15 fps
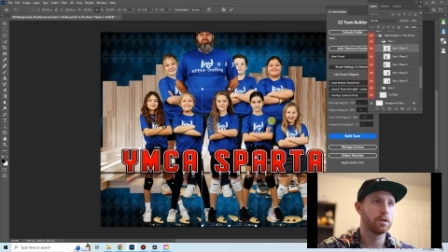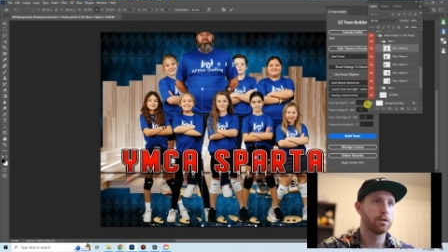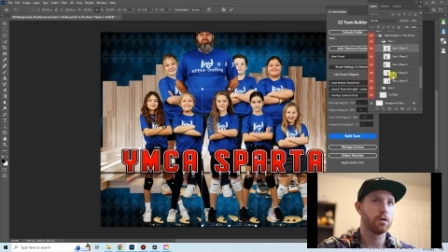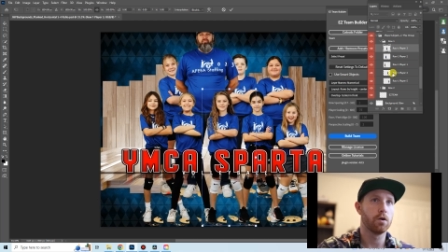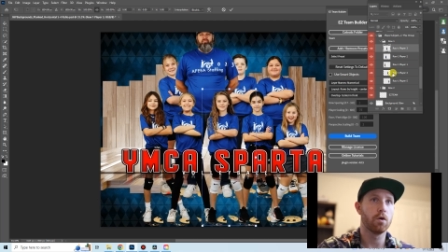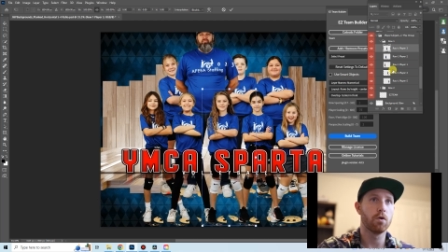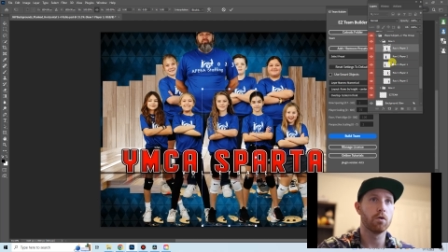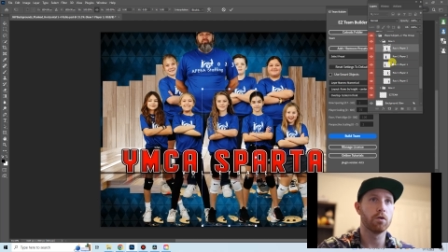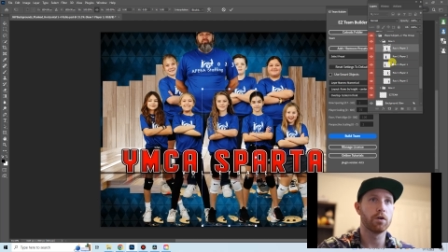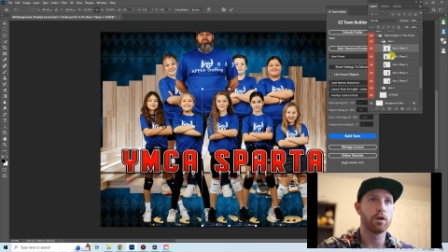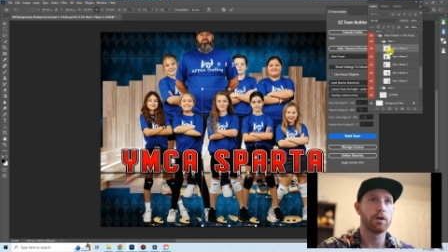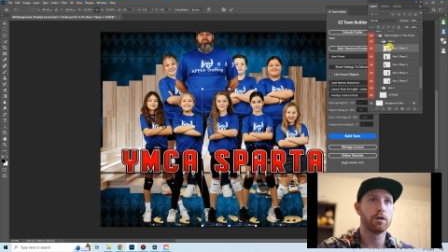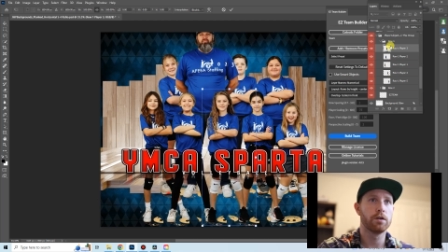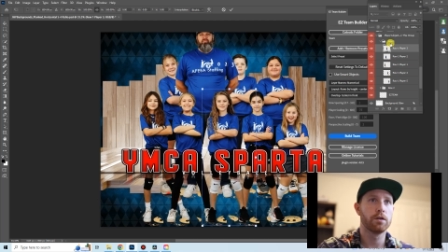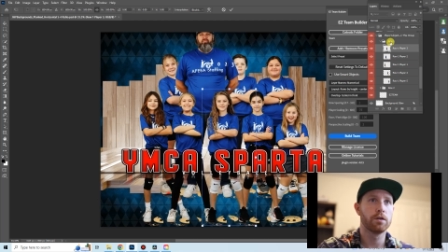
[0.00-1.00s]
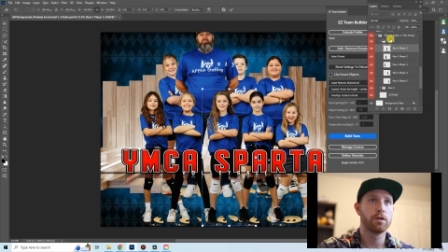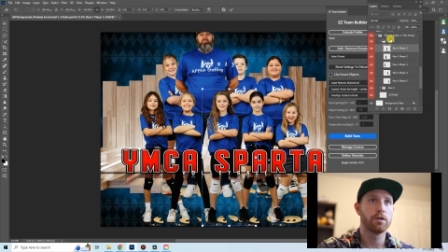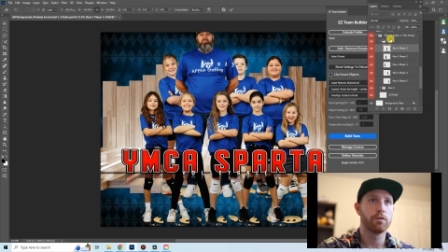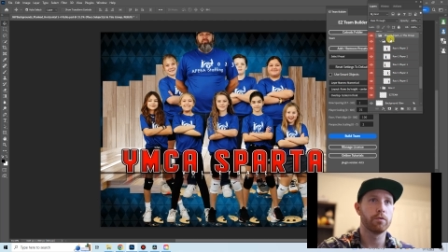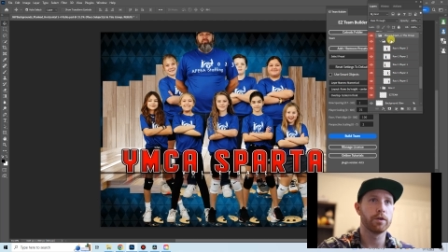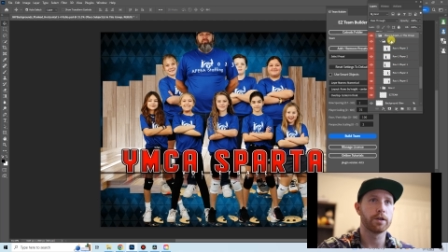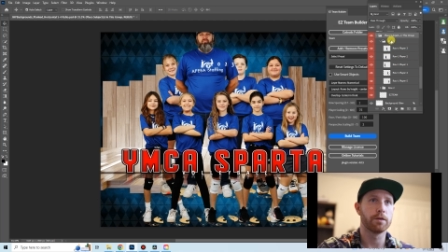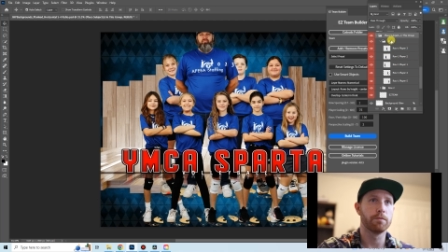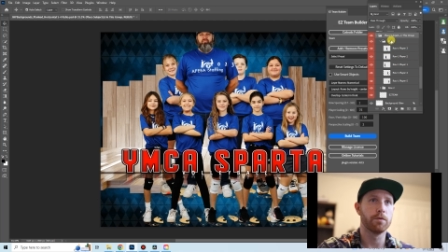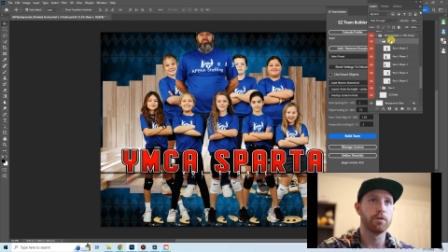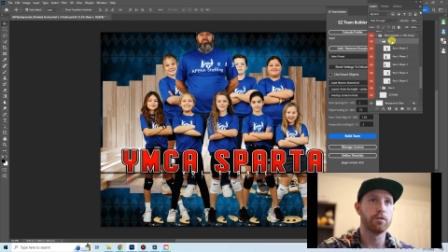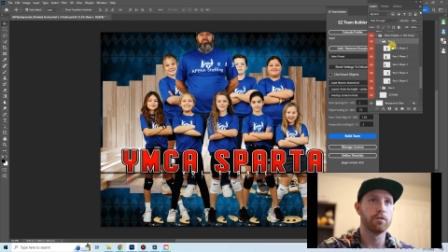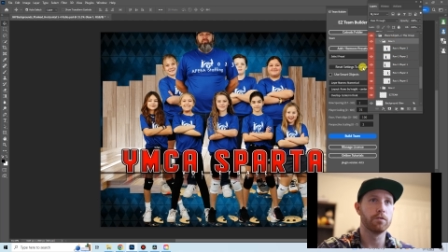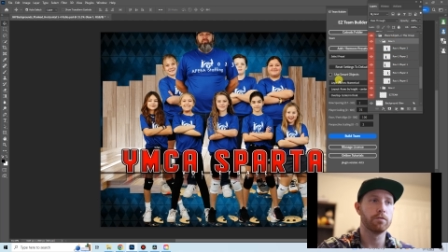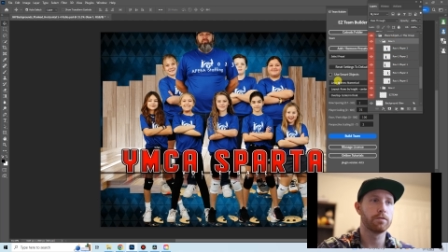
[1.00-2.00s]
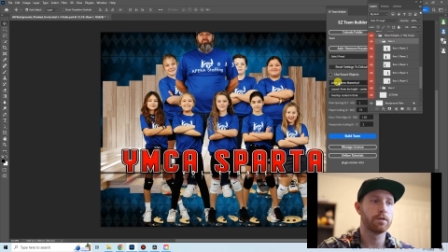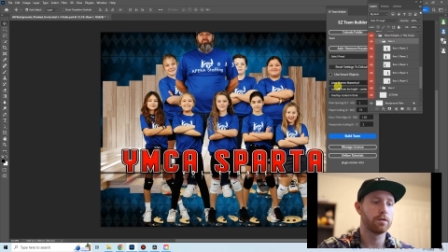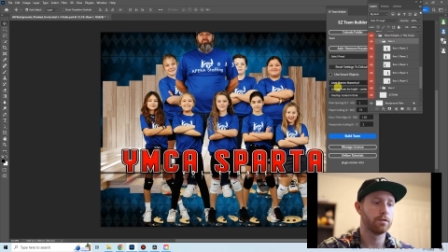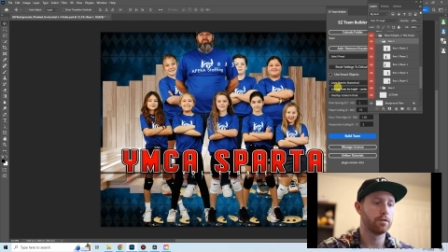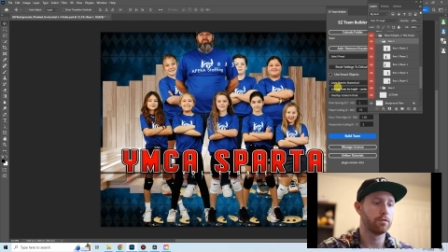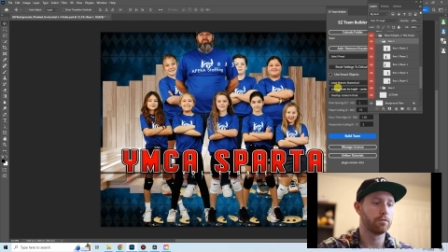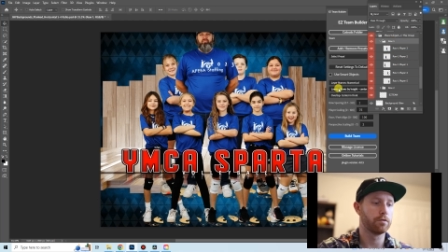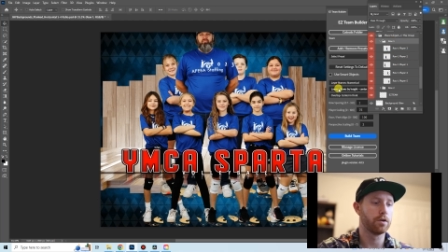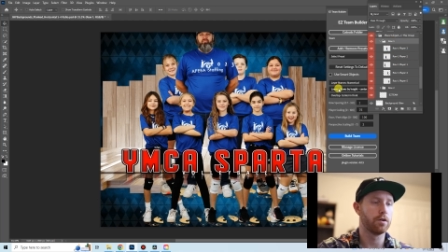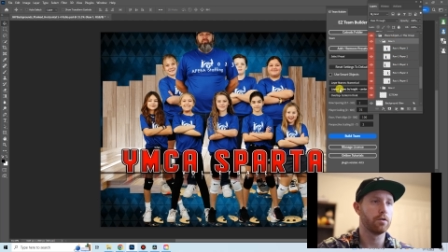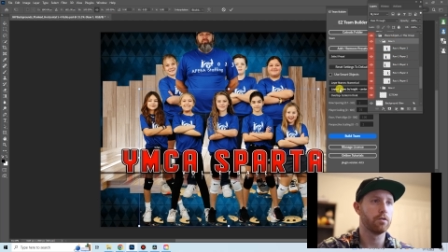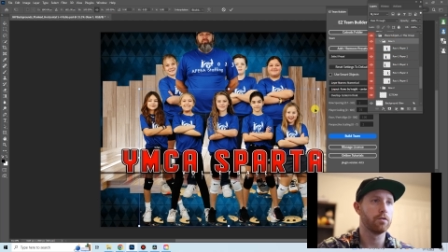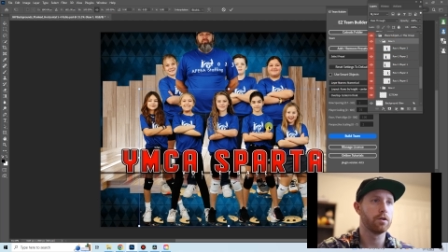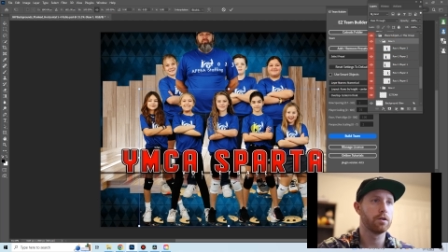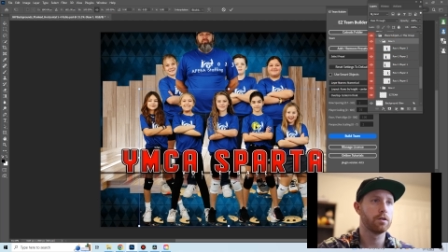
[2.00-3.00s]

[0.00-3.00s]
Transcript: or we can move the row